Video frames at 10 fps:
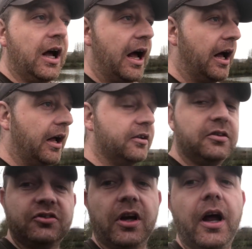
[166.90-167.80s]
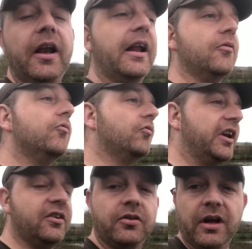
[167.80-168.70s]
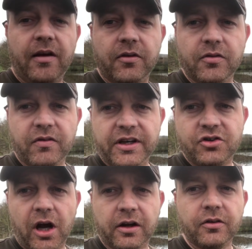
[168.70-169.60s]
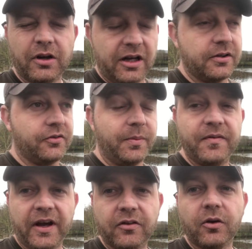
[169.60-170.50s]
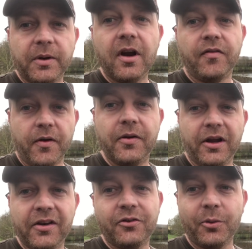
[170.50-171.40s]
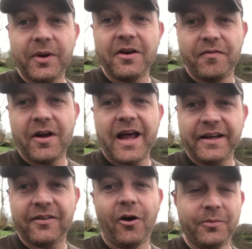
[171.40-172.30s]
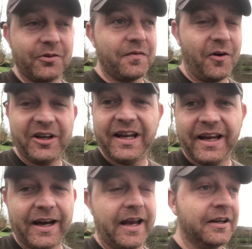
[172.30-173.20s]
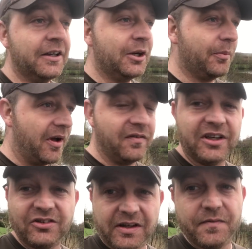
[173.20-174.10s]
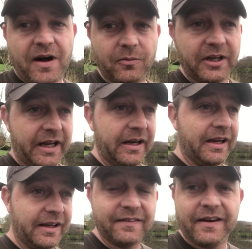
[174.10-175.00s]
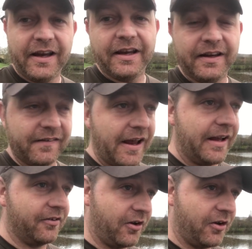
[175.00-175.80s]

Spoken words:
So and then having a retrack. To be fair, it took me another 8 times to find it again. But I eventually found it, and it is there.